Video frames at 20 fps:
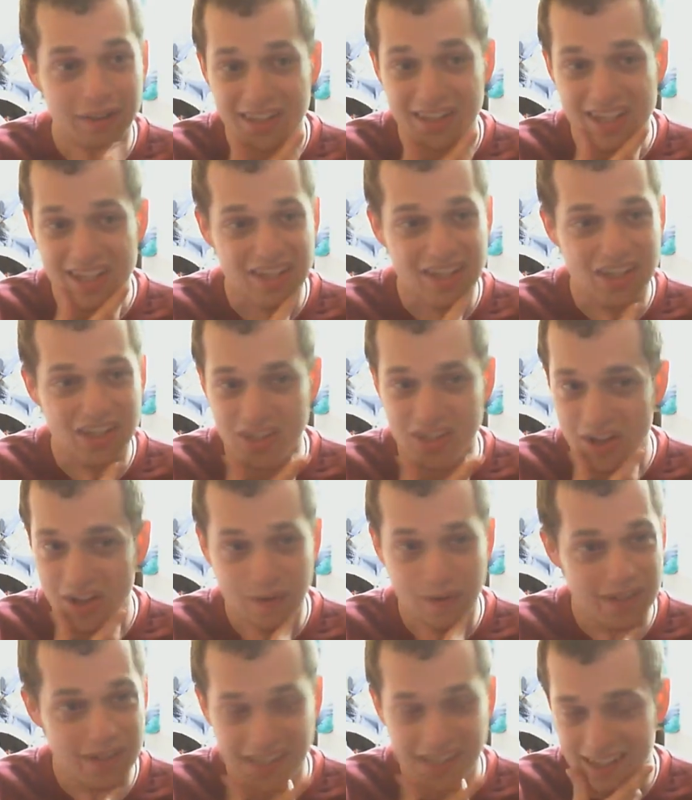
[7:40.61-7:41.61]
they just
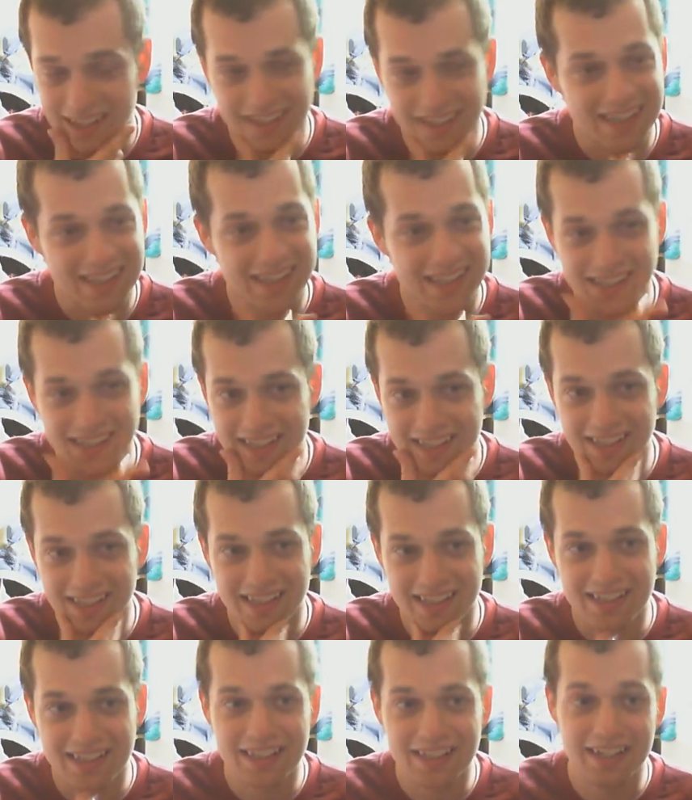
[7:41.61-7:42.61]
don't
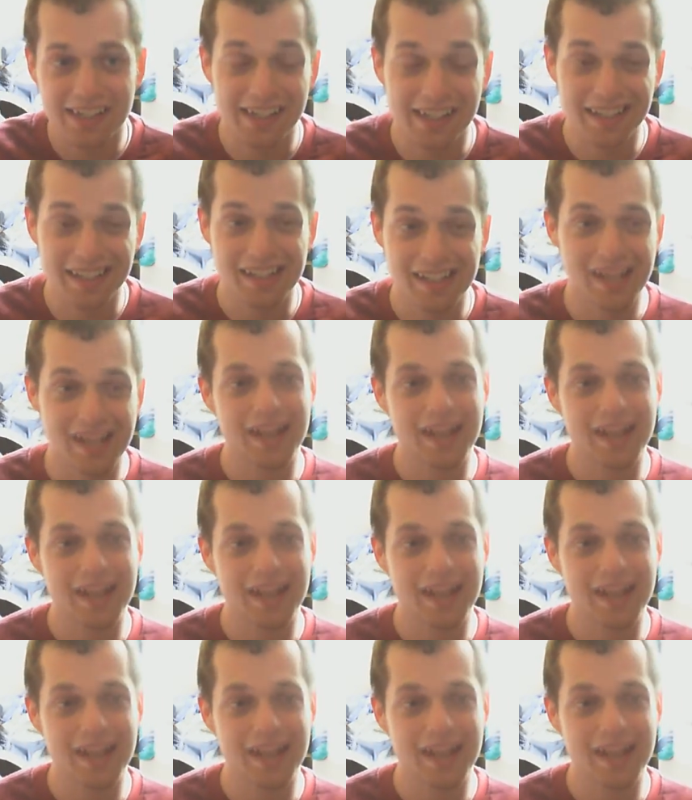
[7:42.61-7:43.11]
succeed, and